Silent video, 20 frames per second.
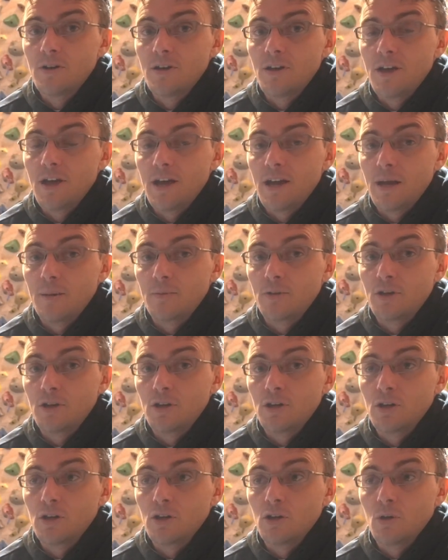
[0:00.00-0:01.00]
and I'm going
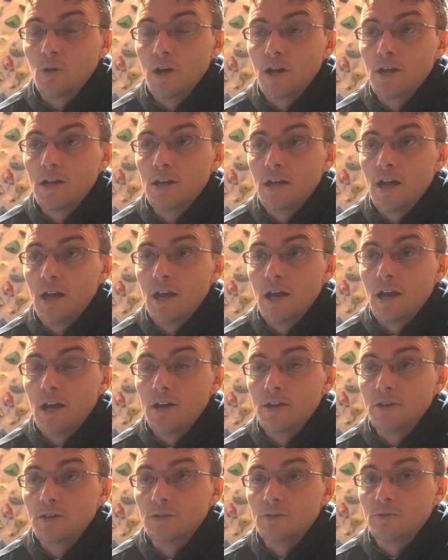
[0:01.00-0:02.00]
to go ahead
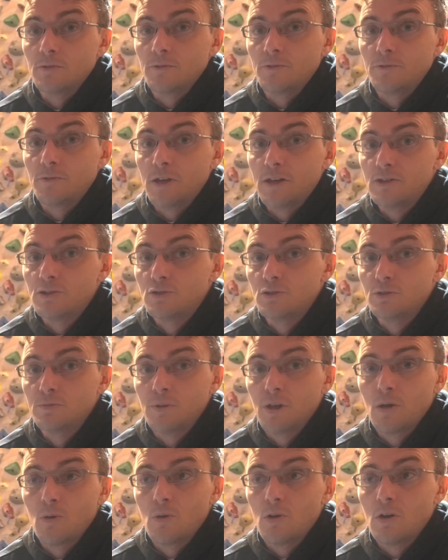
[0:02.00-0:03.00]
and fine-tune
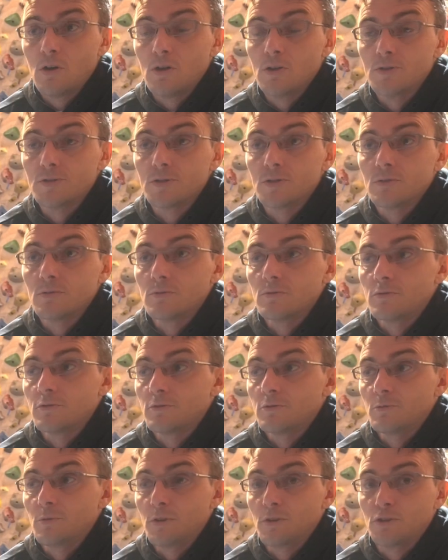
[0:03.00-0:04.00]
my walls
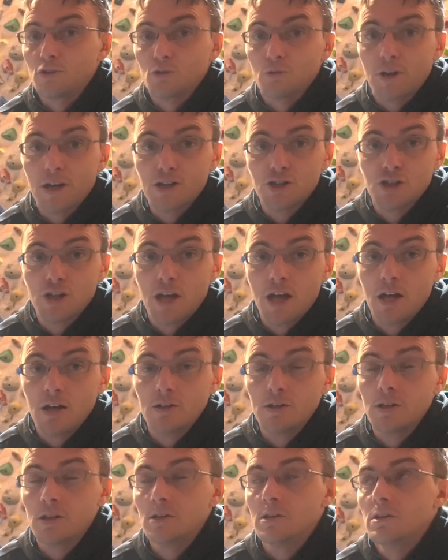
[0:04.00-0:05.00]
with
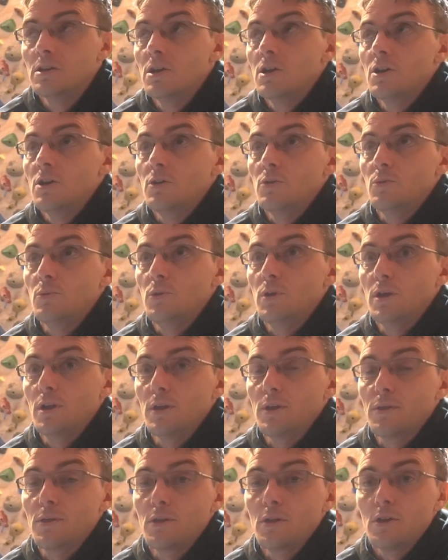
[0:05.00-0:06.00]
directionality,
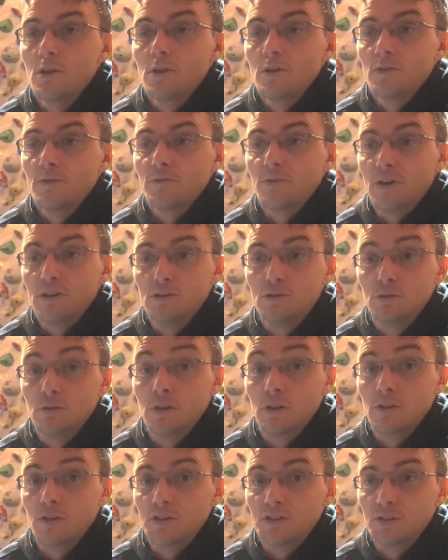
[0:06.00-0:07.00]
with
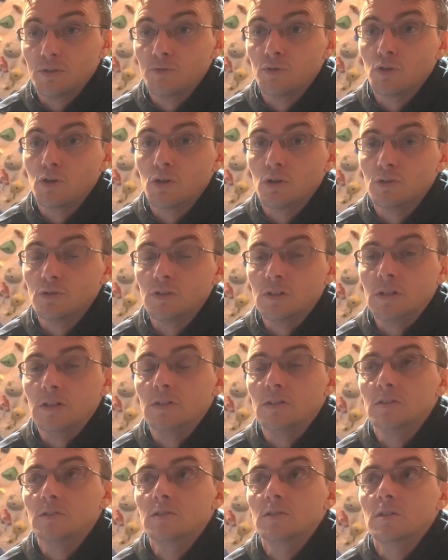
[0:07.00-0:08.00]
fine-tuning the
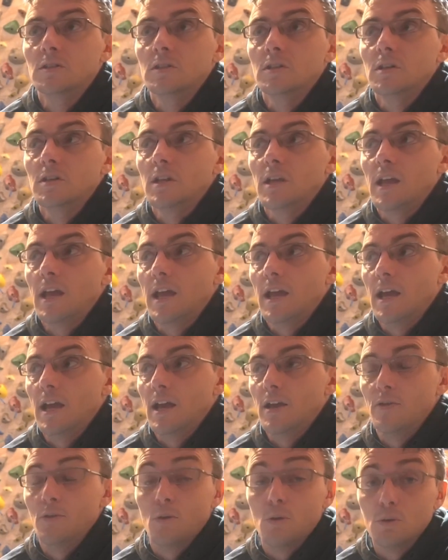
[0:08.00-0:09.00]
difficulties
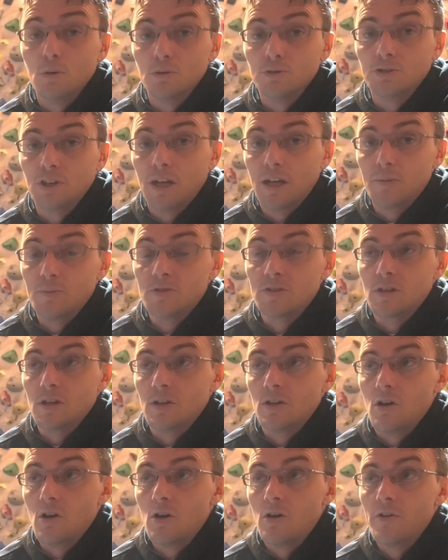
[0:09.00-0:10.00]
and the hold types and
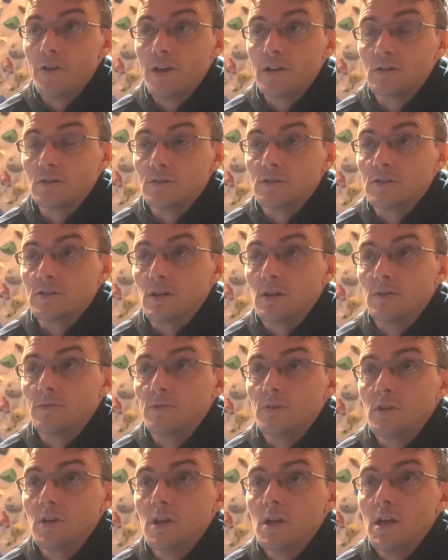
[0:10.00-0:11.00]
all that good stuff.
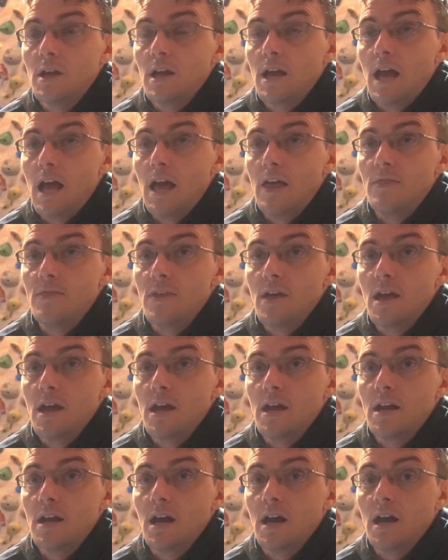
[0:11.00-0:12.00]
And
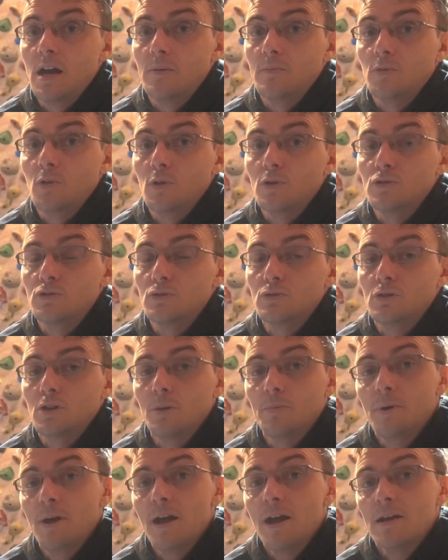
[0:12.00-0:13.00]
then I'm going to
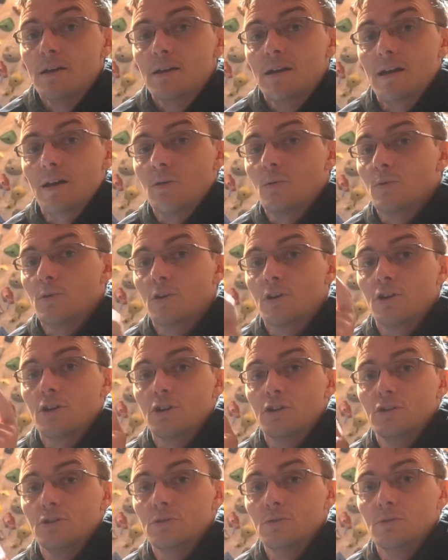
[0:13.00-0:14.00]
come back and we're going
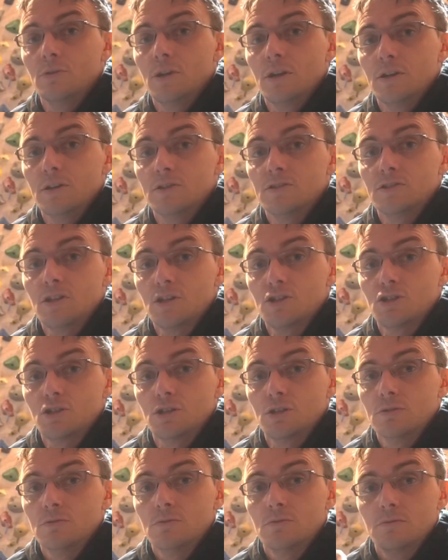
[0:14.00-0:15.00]
to do a session